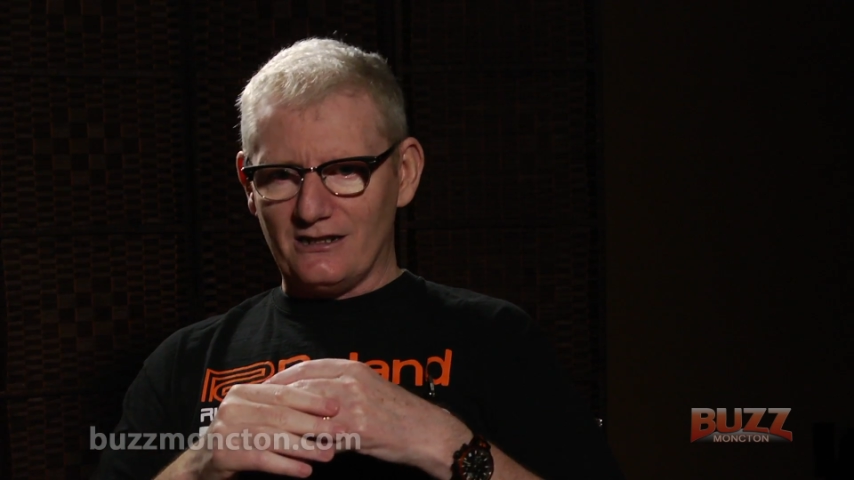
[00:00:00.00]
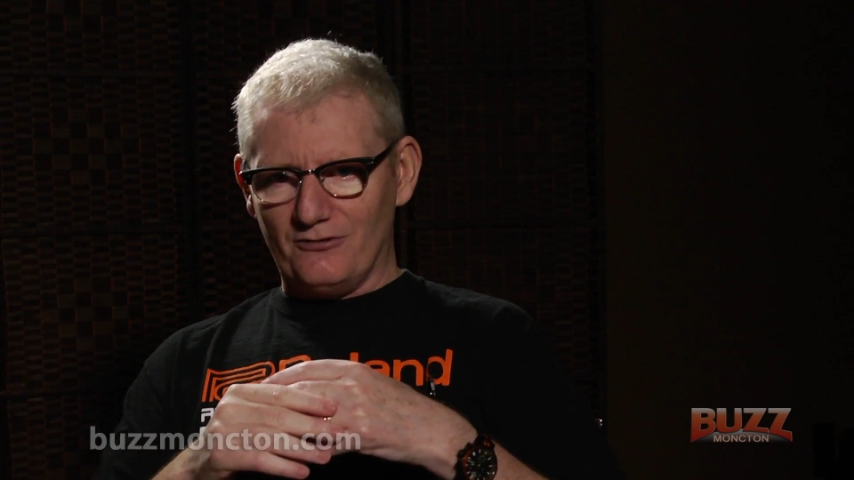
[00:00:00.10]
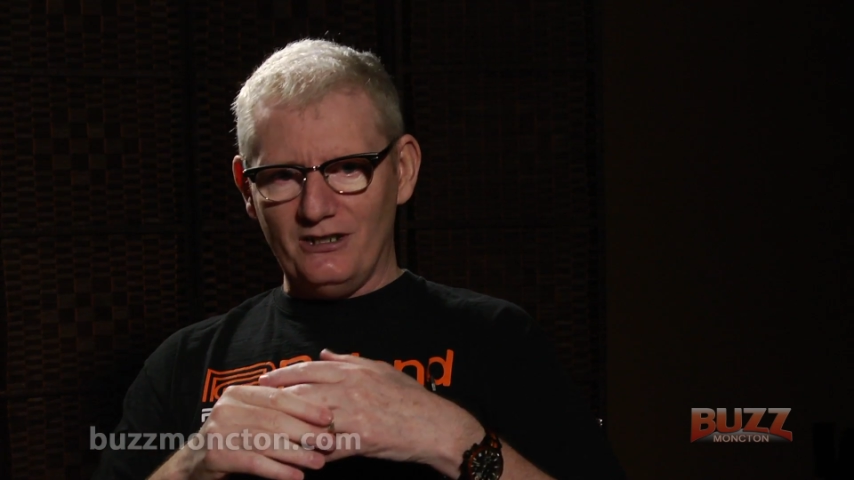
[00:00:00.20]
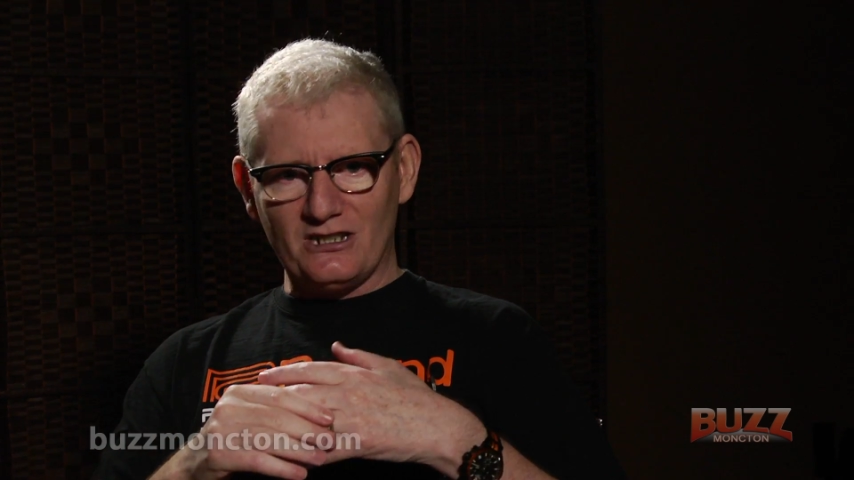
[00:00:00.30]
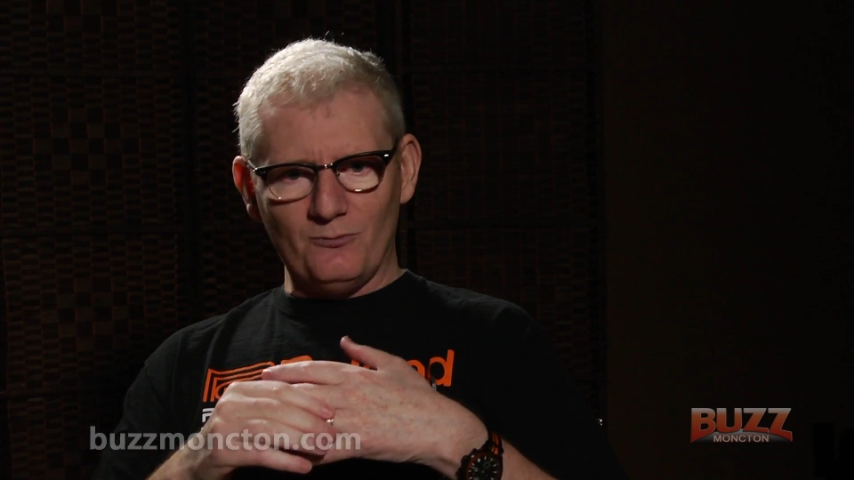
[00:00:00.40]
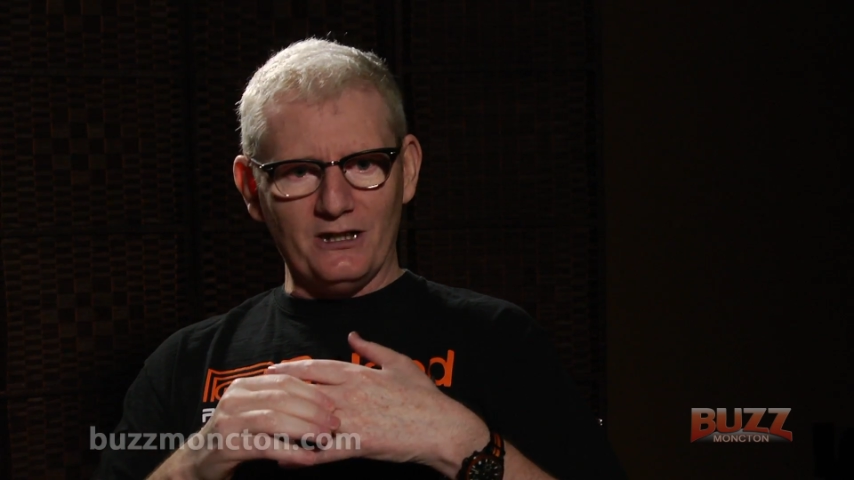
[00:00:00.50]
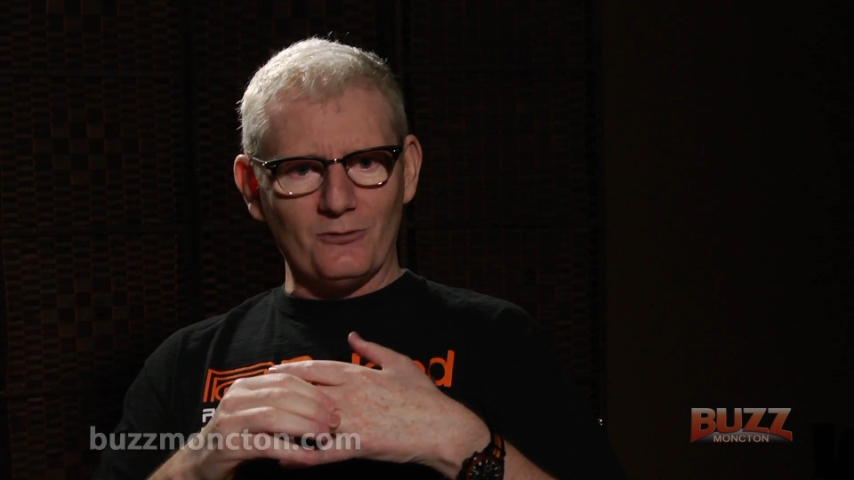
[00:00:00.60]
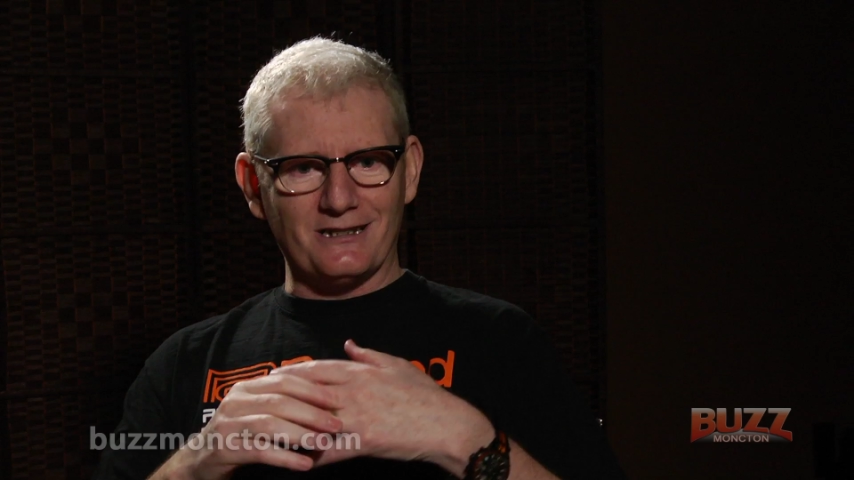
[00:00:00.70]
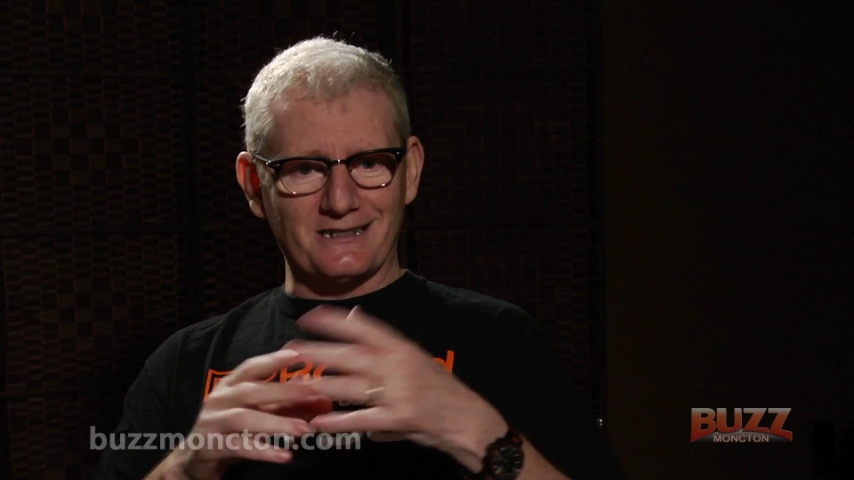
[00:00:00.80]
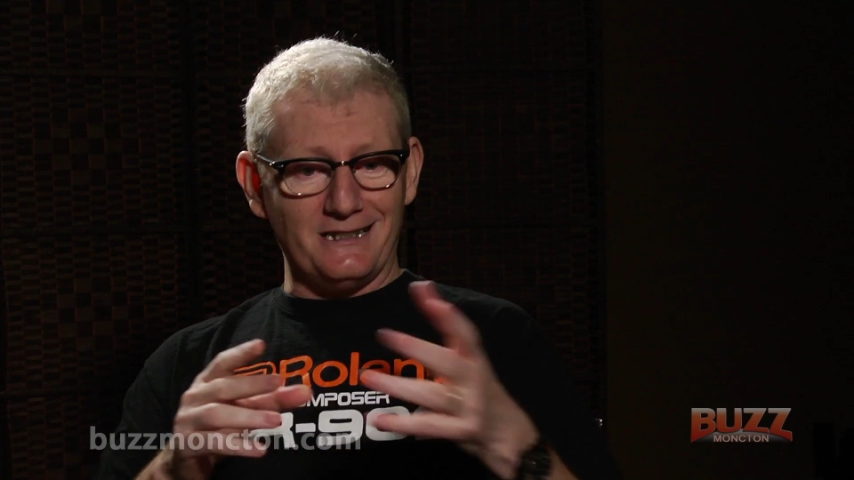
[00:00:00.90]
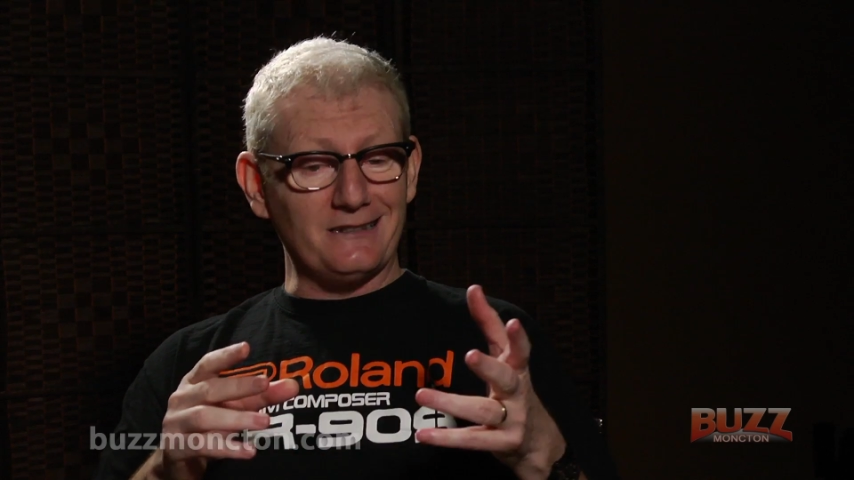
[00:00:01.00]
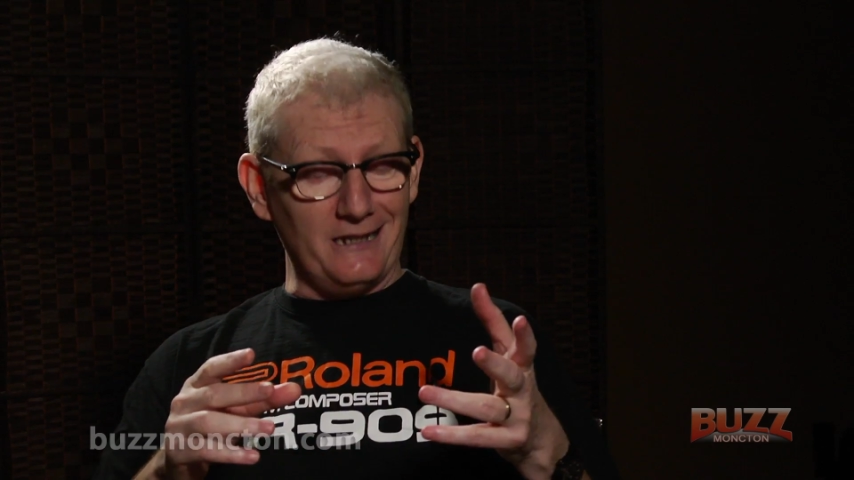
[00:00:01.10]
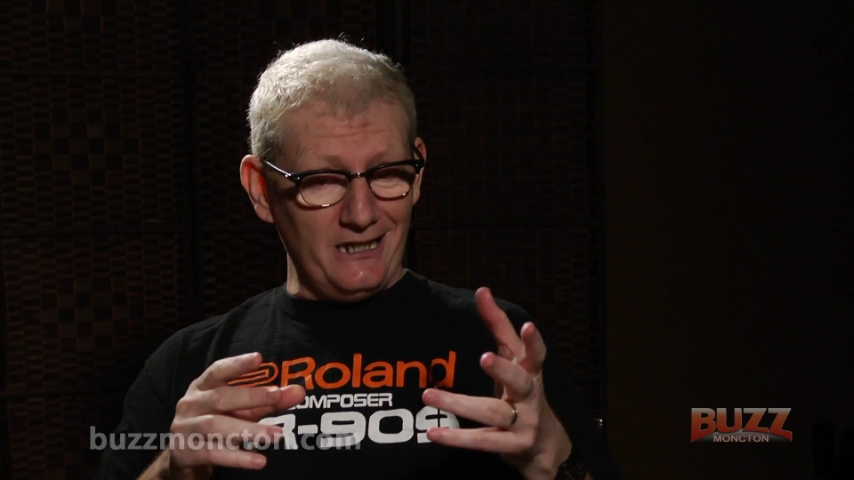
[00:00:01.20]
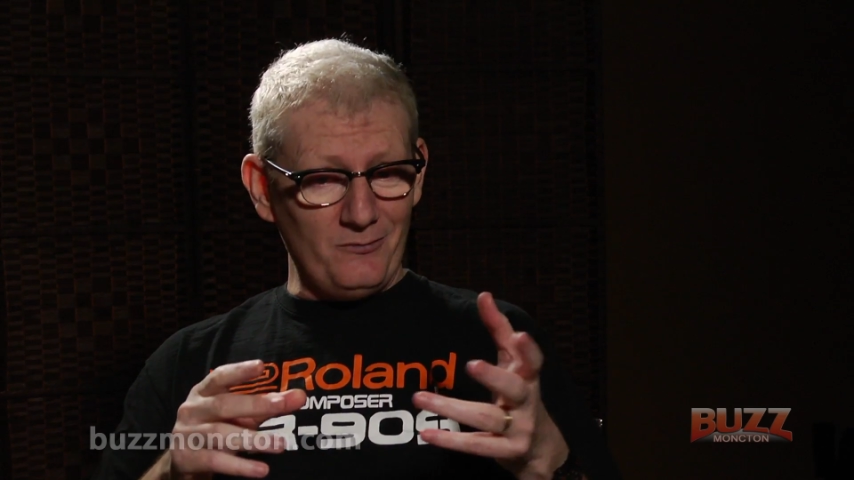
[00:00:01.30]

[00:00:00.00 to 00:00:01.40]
The reason why there was a slight delay